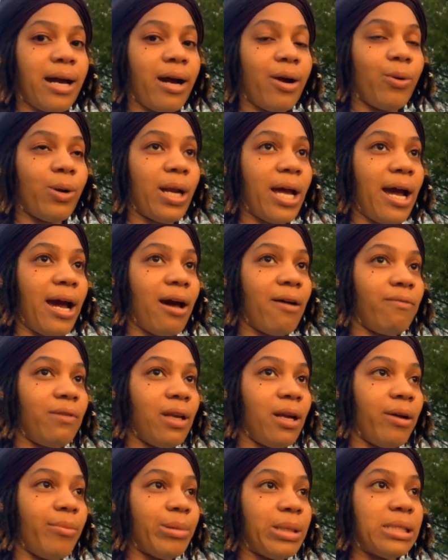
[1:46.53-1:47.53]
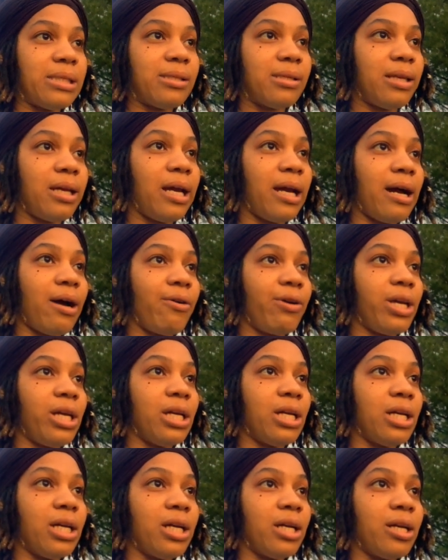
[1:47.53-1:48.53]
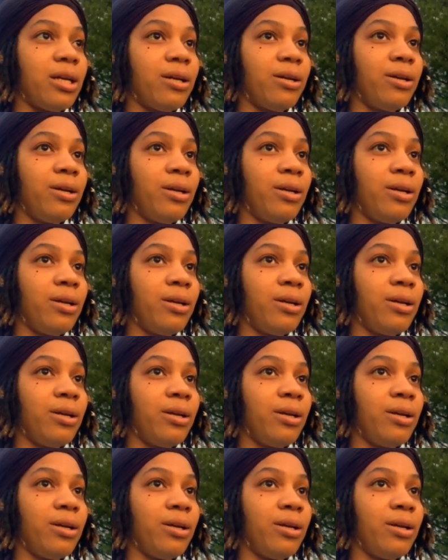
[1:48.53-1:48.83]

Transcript: hour and a half that I've been sitting out here.